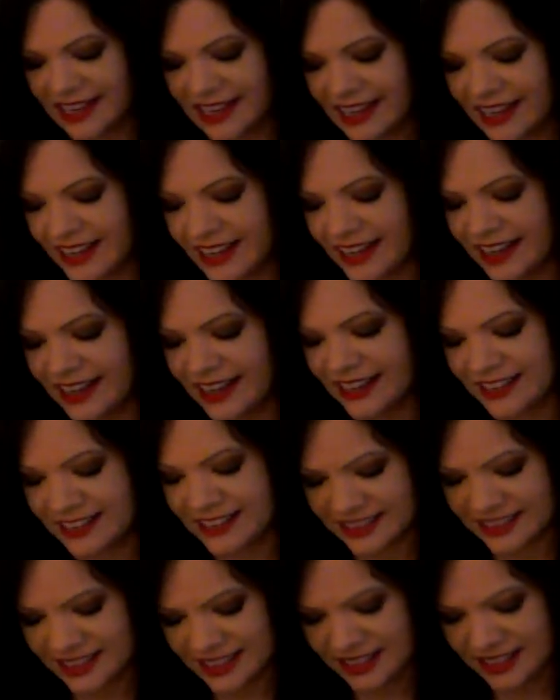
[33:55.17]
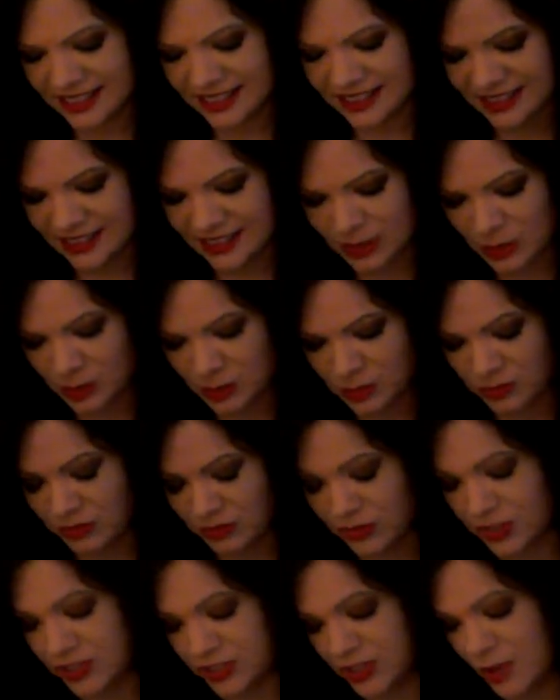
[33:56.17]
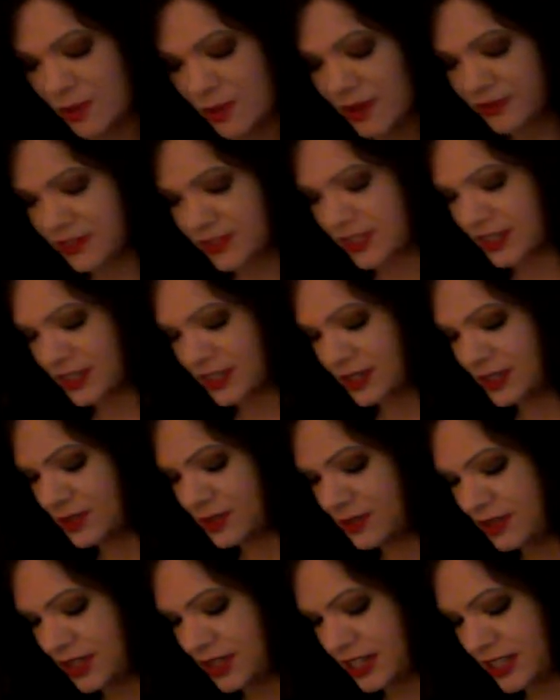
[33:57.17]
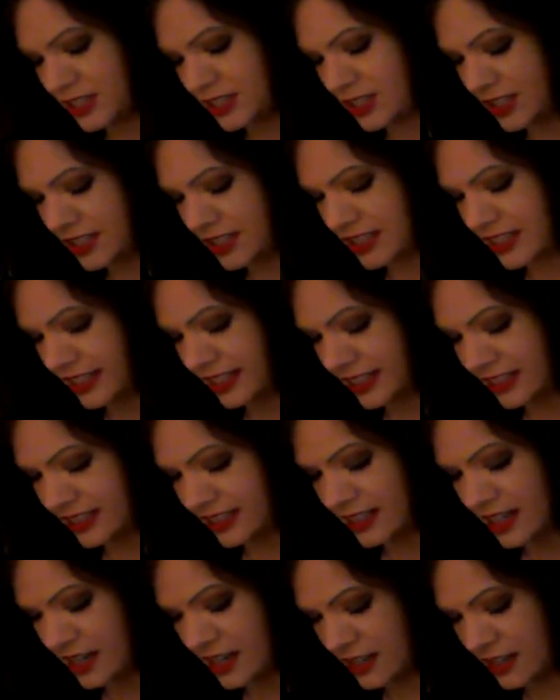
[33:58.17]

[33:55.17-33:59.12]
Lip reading: And for some of you, they're just like not